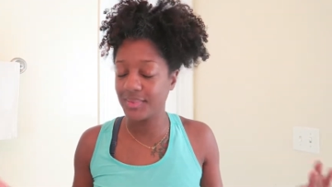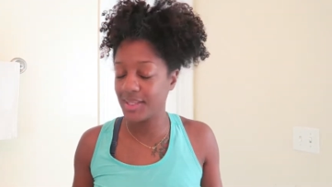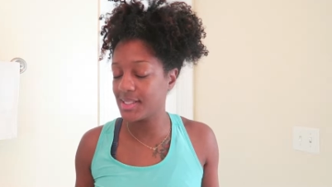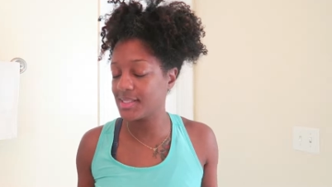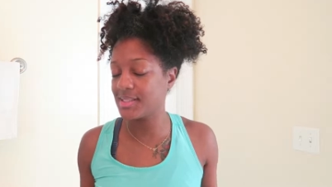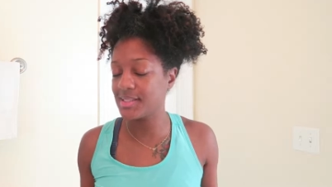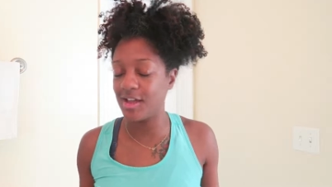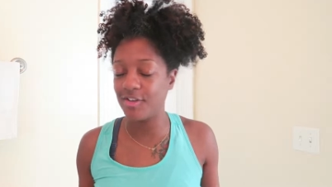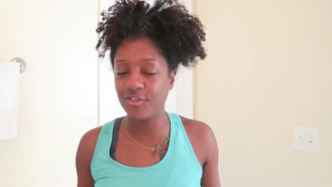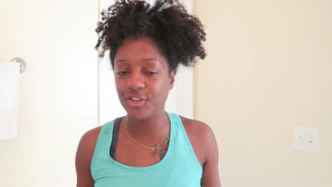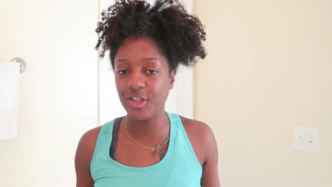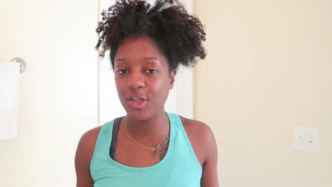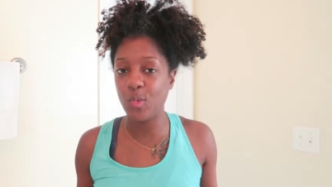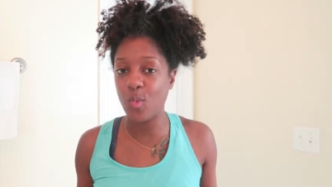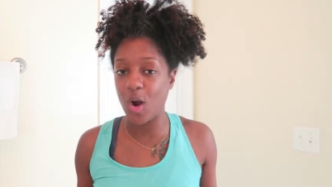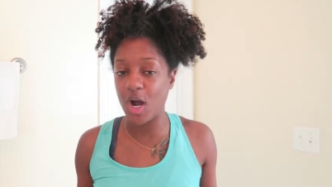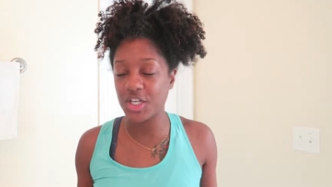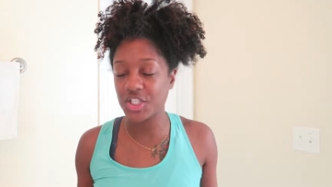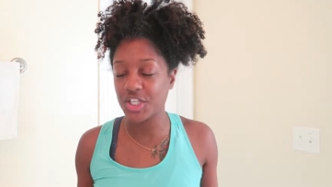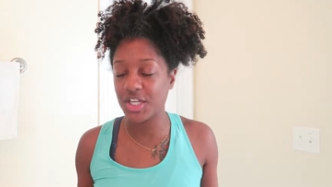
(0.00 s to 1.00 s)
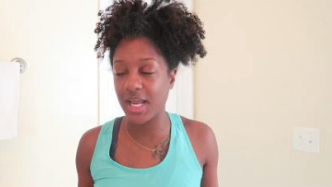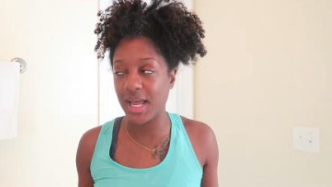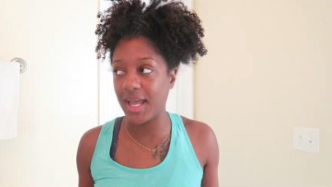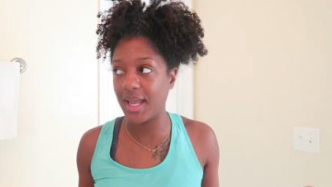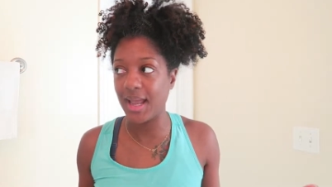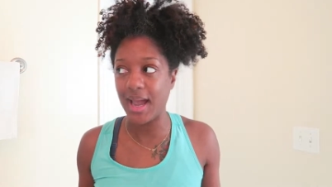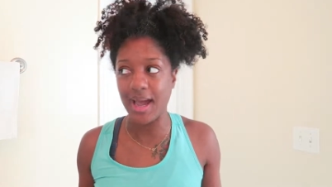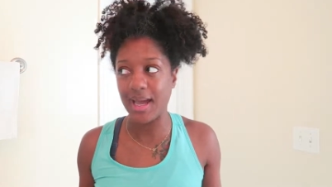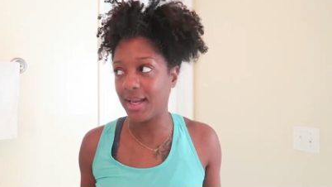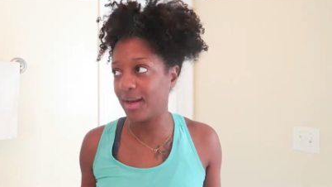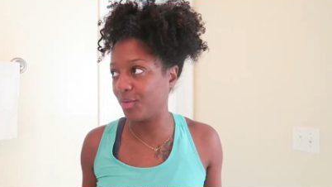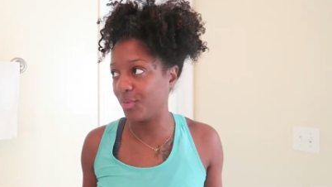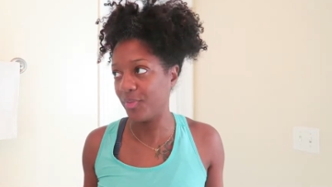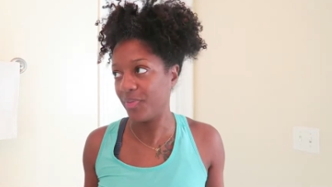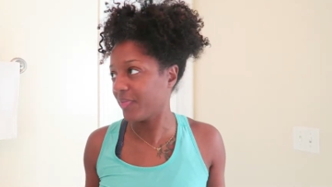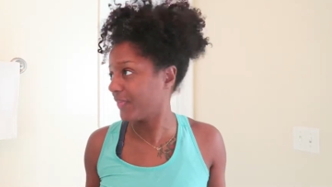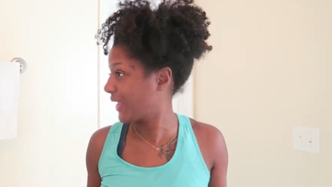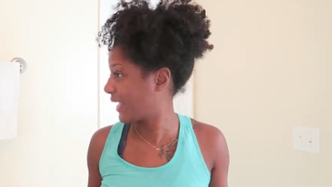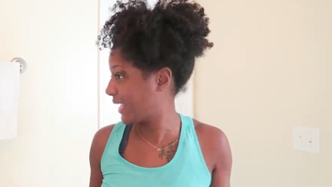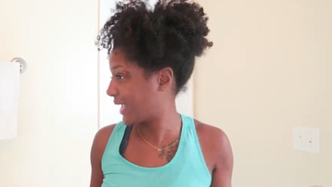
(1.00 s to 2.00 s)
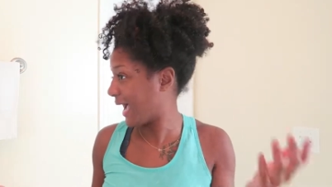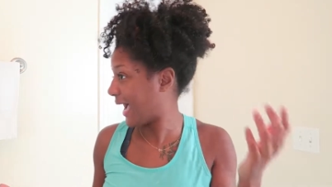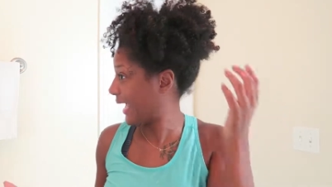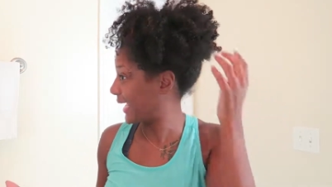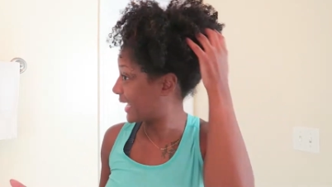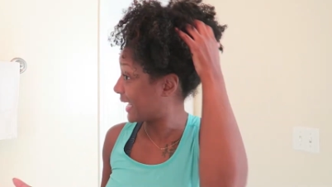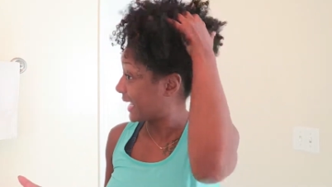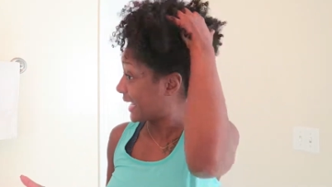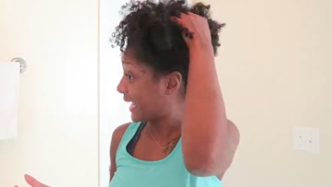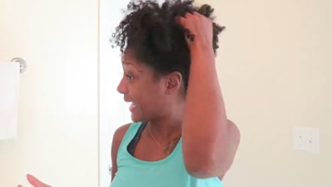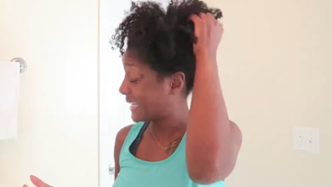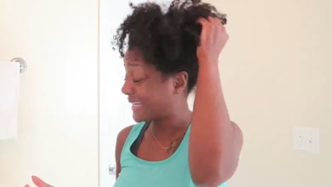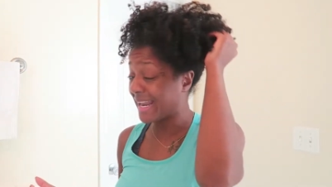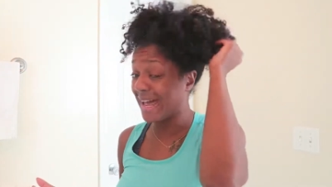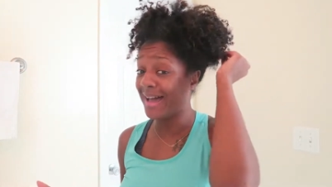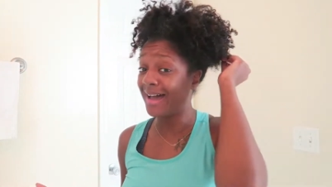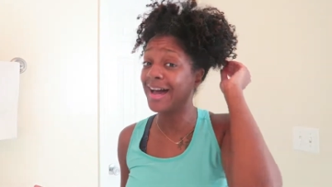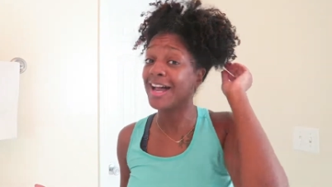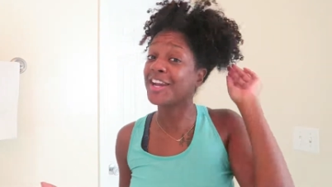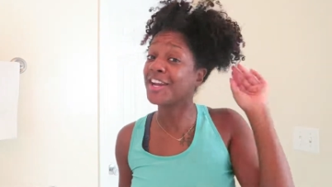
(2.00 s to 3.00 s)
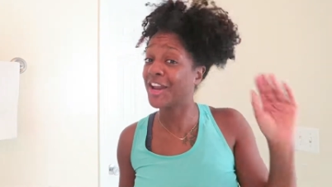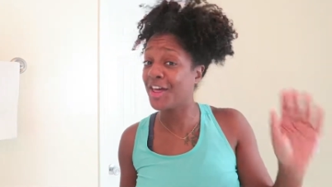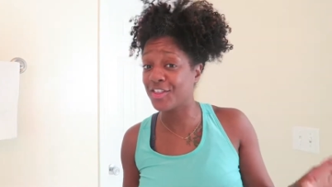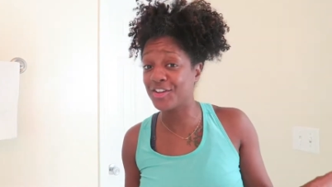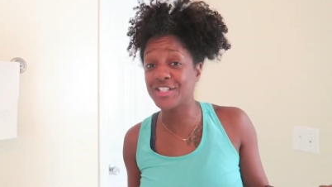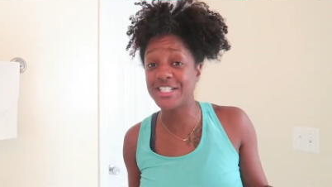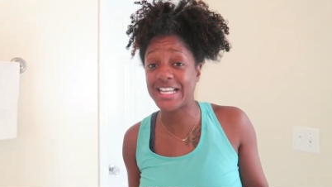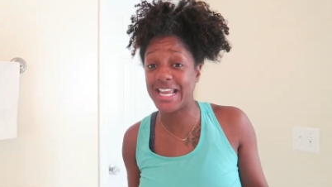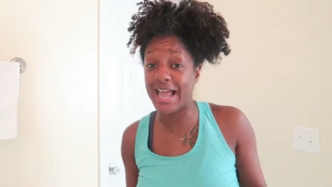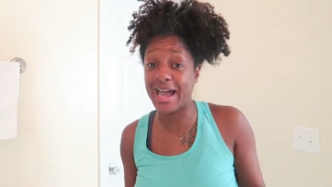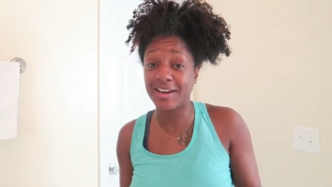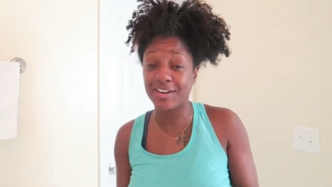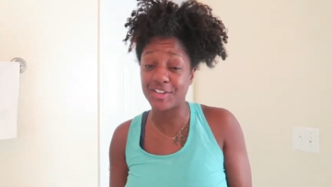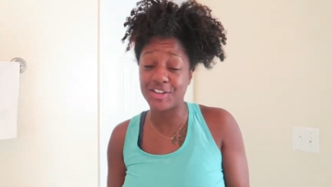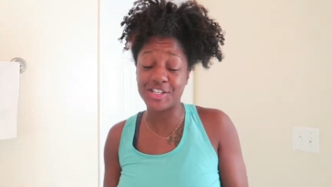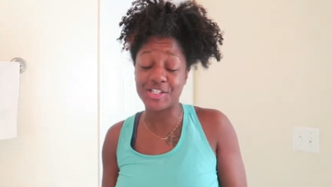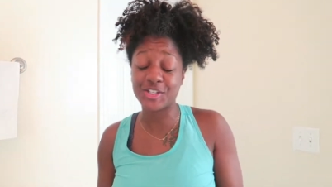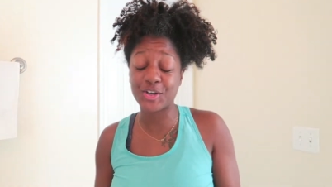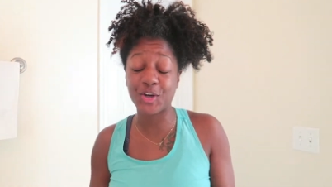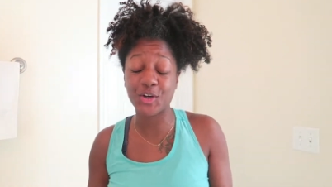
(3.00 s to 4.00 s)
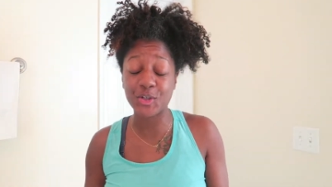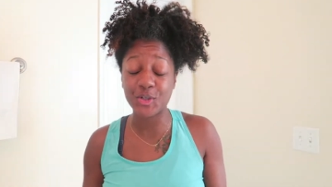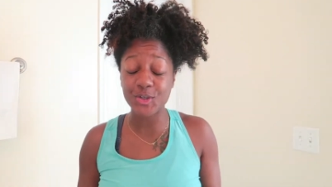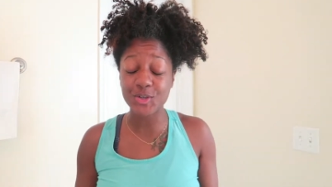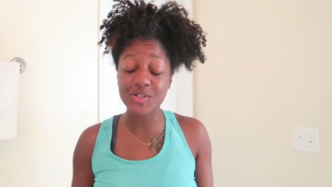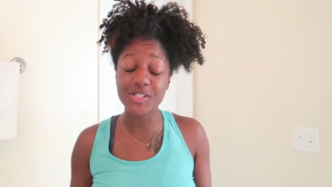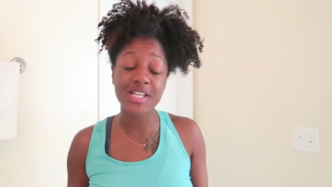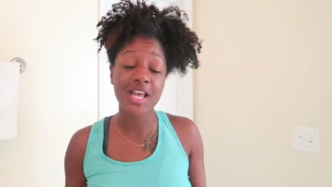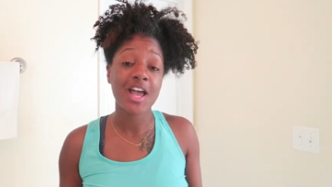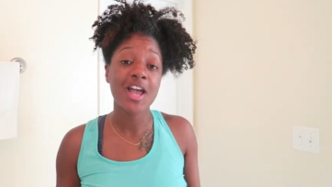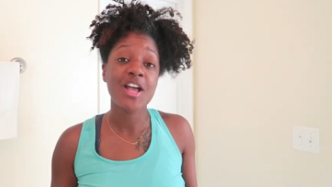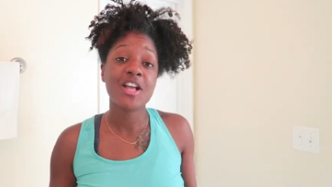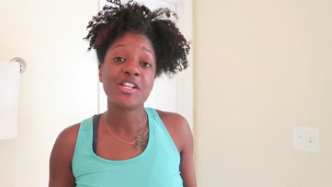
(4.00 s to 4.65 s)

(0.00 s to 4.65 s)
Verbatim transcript: it's definitely wash day. I don't think I can get not another day out of these curls.